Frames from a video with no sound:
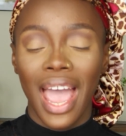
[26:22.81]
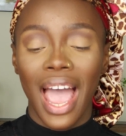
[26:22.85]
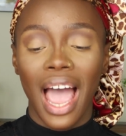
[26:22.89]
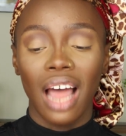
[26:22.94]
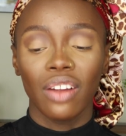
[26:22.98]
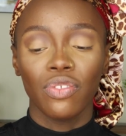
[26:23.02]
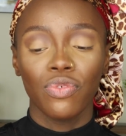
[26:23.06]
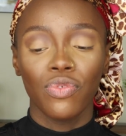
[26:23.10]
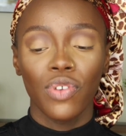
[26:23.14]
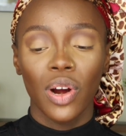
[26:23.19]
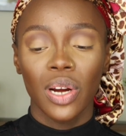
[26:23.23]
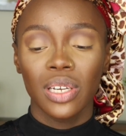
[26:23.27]

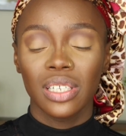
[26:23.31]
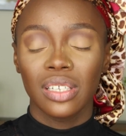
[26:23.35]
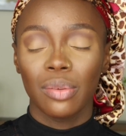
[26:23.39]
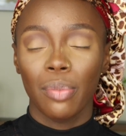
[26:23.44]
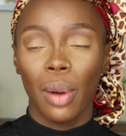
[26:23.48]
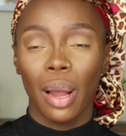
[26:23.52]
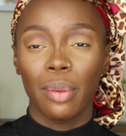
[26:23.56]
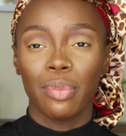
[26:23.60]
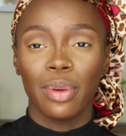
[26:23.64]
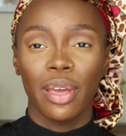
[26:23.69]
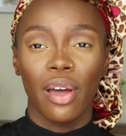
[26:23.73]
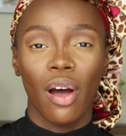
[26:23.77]
At first it
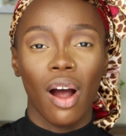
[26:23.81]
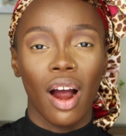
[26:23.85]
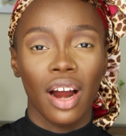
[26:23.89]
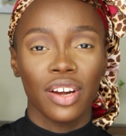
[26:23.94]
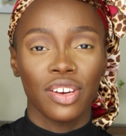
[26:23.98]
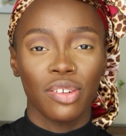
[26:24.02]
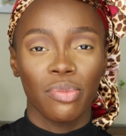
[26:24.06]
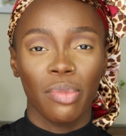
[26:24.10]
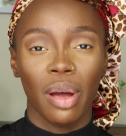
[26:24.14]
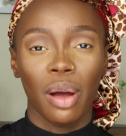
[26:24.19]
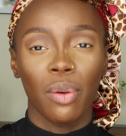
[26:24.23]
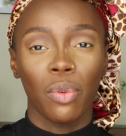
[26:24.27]
might be
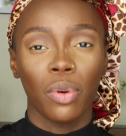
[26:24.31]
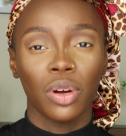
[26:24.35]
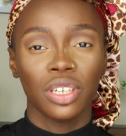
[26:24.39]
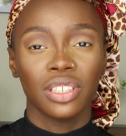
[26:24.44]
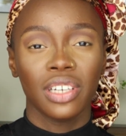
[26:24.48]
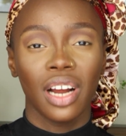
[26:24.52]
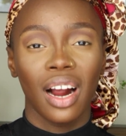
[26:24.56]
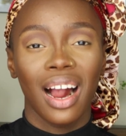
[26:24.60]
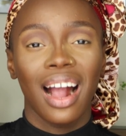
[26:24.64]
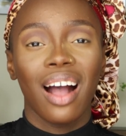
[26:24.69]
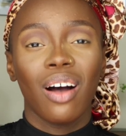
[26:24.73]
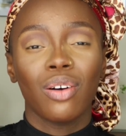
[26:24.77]
hard, you might
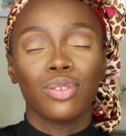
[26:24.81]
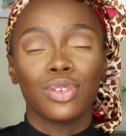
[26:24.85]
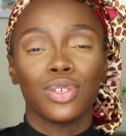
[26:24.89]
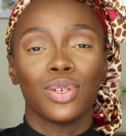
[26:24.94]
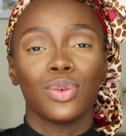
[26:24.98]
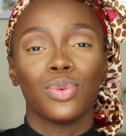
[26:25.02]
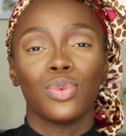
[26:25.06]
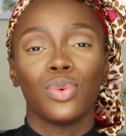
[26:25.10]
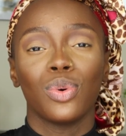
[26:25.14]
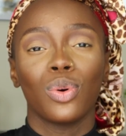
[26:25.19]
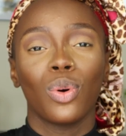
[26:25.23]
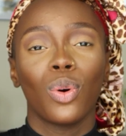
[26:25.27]
wonder how
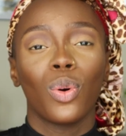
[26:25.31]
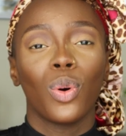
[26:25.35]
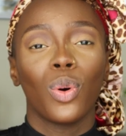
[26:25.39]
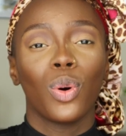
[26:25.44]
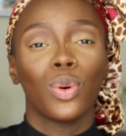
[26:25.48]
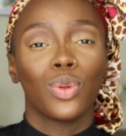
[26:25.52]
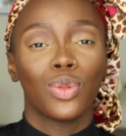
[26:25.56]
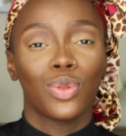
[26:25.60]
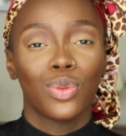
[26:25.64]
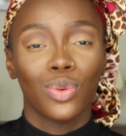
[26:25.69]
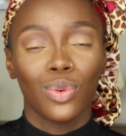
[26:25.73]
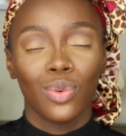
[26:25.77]
you will
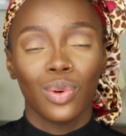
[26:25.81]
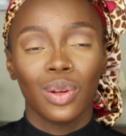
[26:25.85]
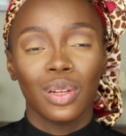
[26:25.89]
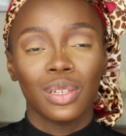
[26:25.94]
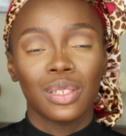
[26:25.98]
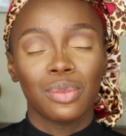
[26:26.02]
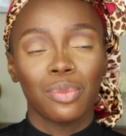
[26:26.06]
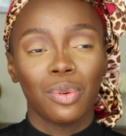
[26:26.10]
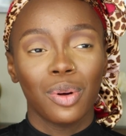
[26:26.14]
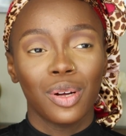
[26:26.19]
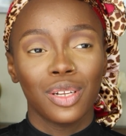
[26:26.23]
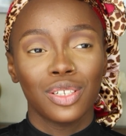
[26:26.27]
go through
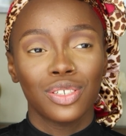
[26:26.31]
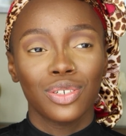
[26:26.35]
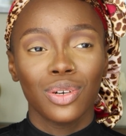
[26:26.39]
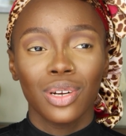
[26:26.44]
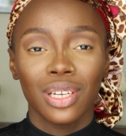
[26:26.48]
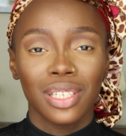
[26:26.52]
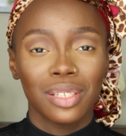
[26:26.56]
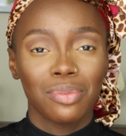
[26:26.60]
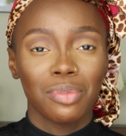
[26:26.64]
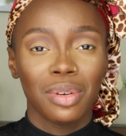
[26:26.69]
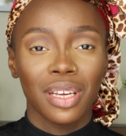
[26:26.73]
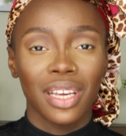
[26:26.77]
it, but
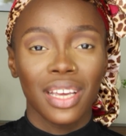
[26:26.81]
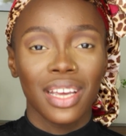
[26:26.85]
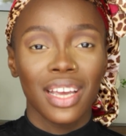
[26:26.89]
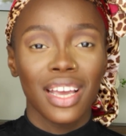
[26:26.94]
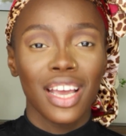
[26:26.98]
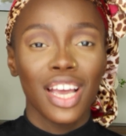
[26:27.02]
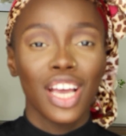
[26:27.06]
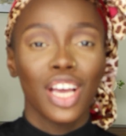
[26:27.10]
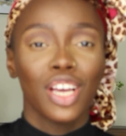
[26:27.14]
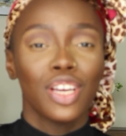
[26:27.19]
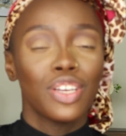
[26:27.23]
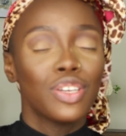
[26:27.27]
trust me,
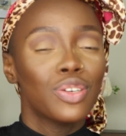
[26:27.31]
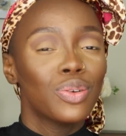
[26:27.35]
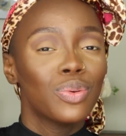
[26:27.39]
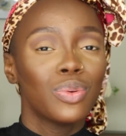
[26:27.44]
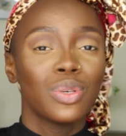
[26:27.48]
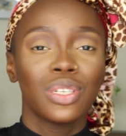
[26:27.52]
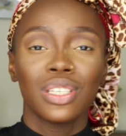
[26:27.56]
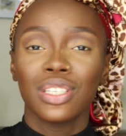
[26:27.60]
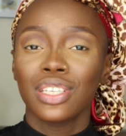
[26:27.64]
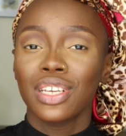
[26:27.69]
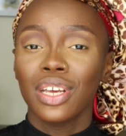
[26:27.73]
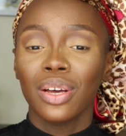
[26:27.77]
you
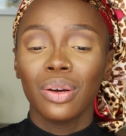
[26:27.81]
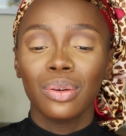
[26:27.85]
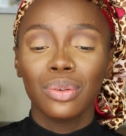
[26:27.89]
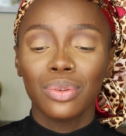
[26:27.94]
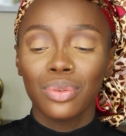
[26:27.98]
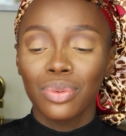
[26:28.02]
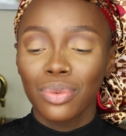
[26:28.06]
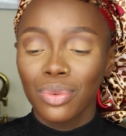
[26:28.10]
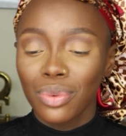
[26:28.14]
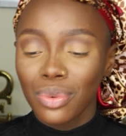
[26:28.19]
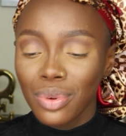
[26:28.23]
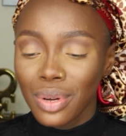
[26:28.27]
would scale
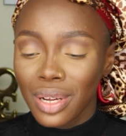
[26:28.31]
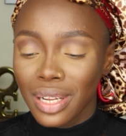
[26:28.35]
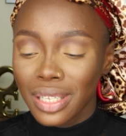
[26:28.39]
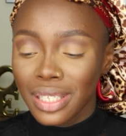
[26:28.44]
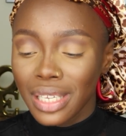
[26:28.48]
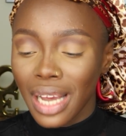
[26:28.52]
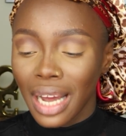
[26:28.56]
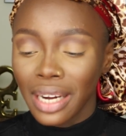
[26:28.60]
through it.